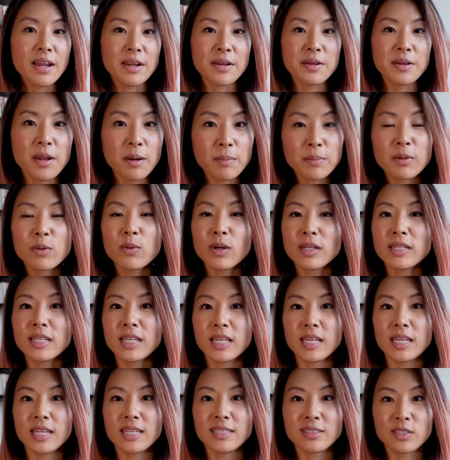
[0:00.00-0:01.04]
#1
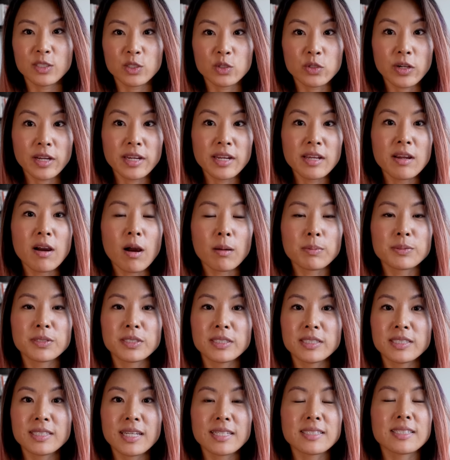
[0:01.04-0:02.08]
key to trading
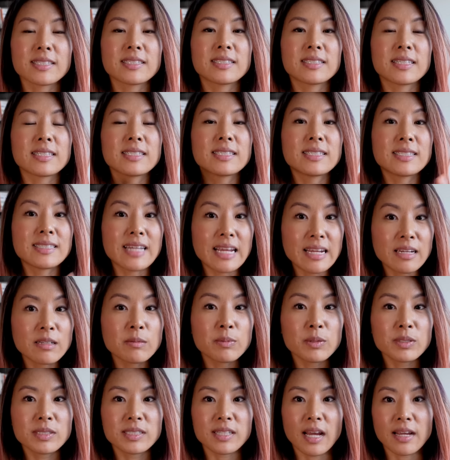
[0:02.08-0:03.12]
options as a
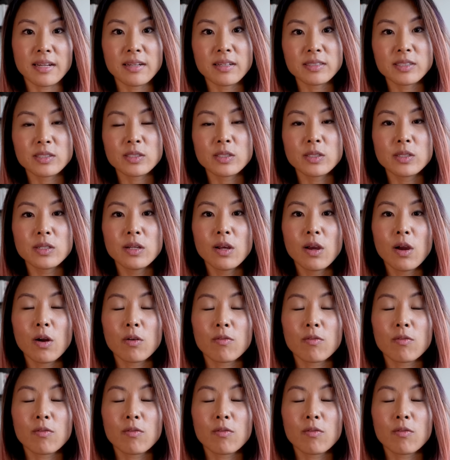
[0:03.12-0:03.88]
sustainable side hustle